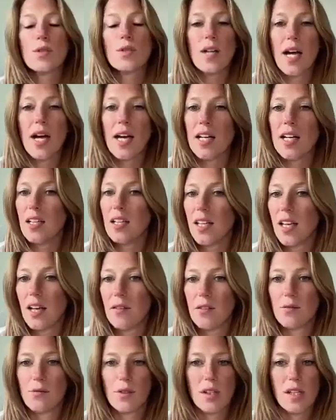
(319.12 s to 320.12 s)
So 9 and
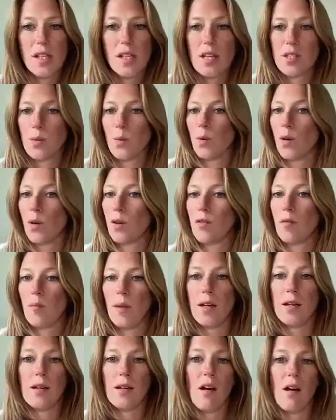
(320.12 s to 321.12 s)
11 really doesn't work for
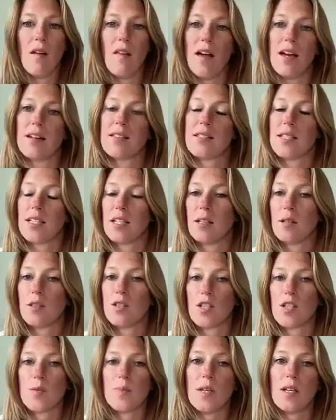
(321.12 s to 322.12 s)
me, in all honesty,
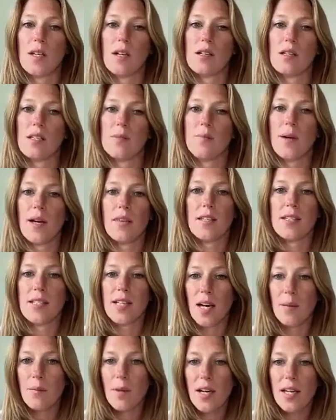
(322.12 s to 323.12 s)
just because by the
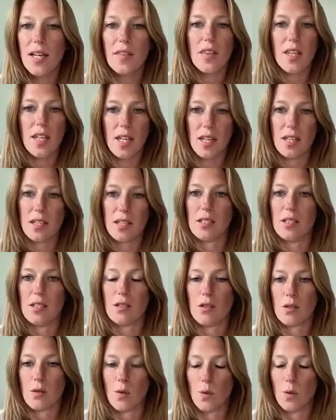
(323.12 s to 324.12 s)
time I get the kids to
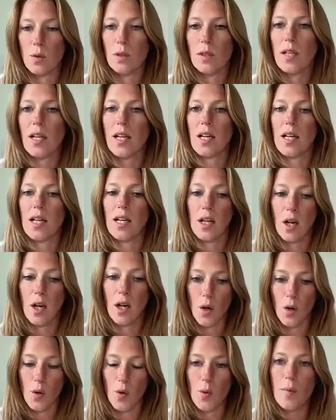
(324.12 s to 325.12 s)
school and I get
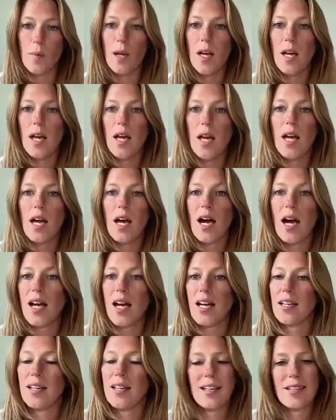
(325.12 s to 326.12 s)
home,
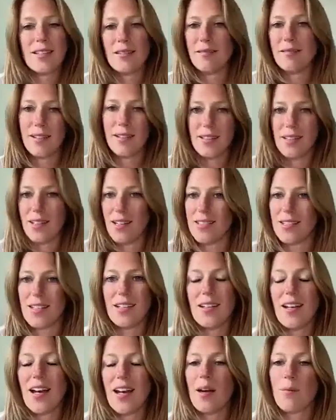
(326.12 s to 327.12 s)
it
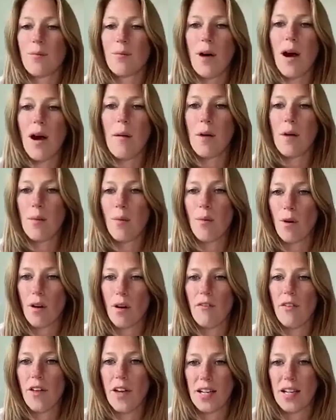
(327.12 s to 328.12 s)
doesn't. I'm probably more
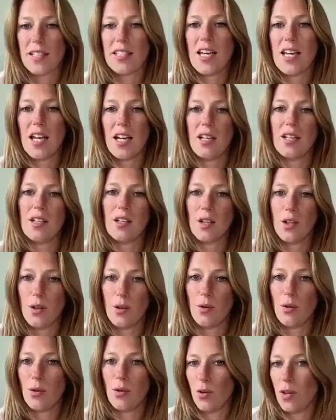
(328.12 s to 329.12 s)
of like a 10 to
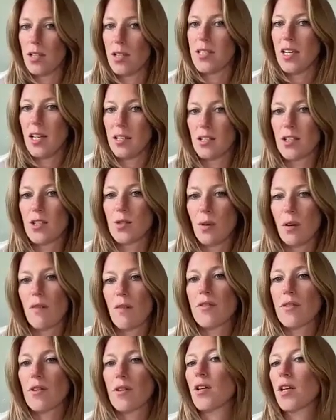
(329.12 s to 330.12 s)
noon or a 10 to
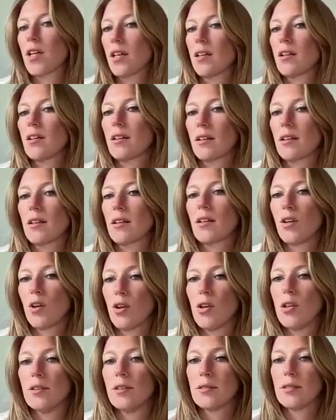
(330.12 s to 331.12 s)
12:30
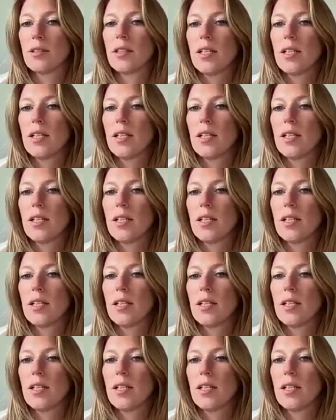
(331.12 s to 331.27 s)
girl.